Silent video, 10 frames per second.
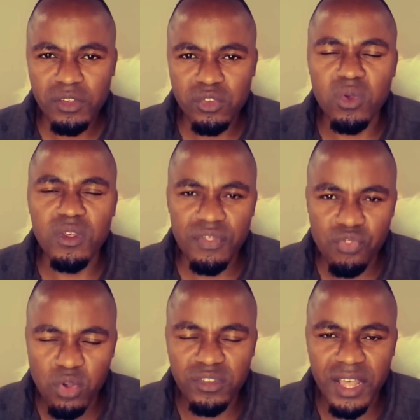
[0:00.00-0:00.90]
So
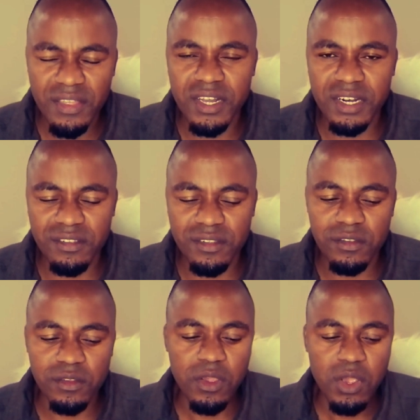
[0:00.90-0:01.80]
those are the
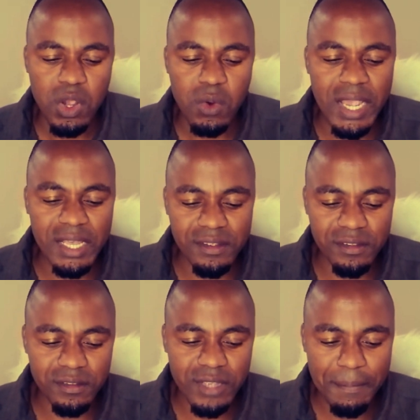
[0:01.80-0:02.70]
reasons why
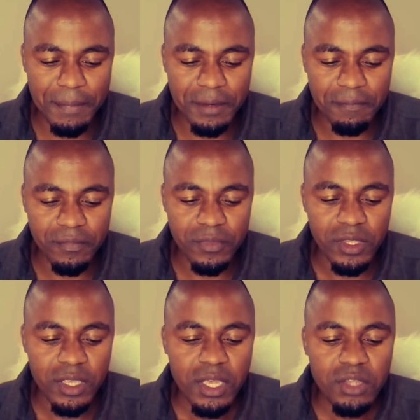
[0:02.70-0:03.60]
this is happening.
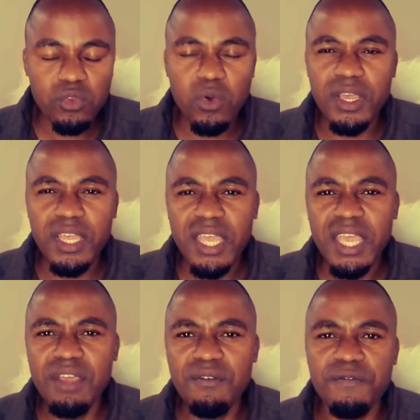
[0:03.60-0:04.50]
So
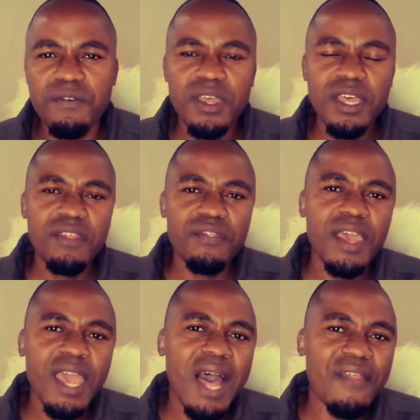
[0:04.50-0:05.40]
if
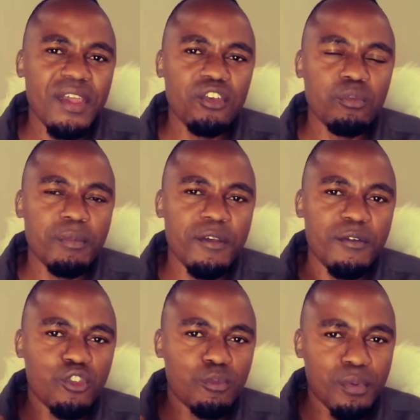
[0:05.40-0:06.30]
they are then to
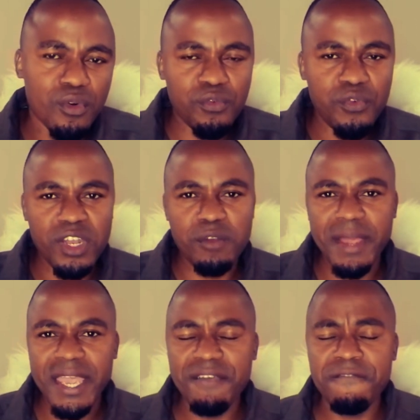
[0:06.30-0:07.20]
be spoon-fed
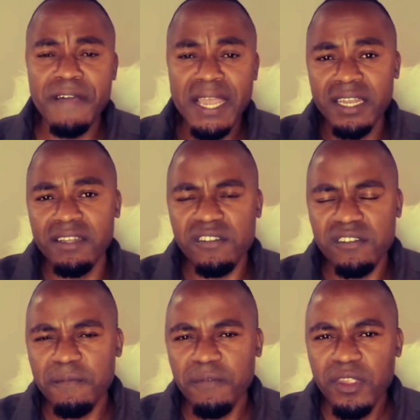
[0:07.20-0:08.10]
by a
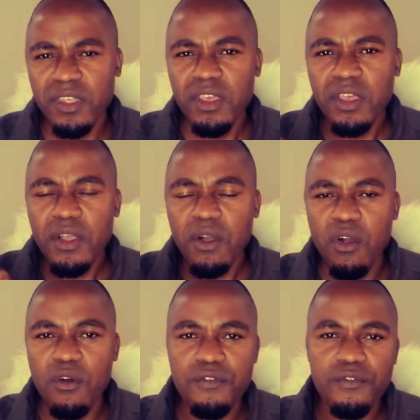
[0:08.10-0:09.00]
finance
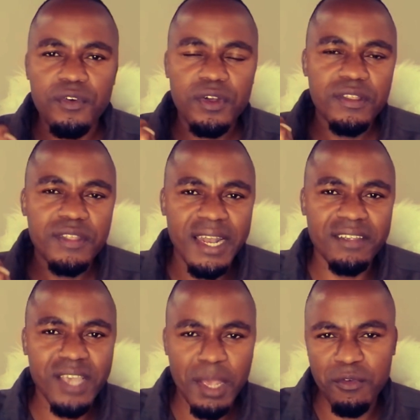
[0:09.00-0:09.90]
of that
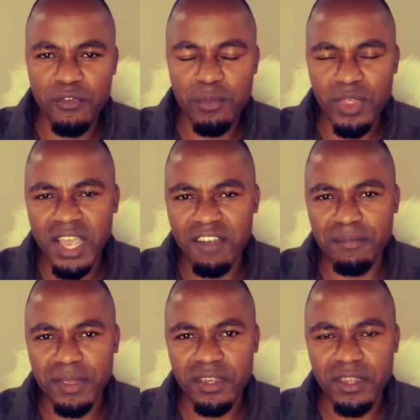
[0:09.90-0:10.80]
is coming from the
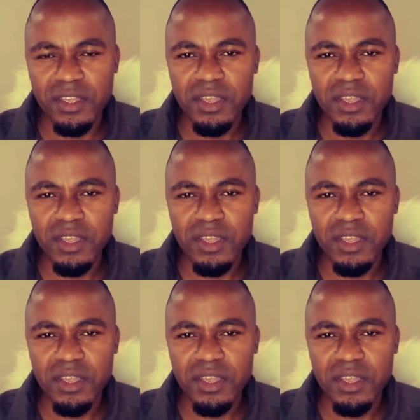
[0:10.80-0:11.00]
government